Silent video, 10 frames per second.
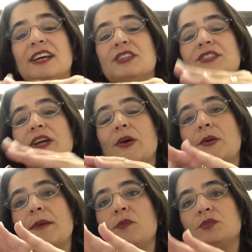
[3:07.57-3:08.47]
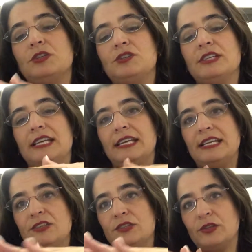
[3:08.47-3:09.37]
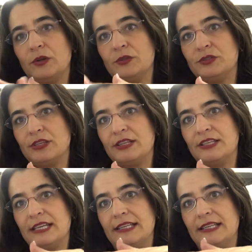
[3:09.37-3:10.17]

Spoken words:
So also to get insoles so that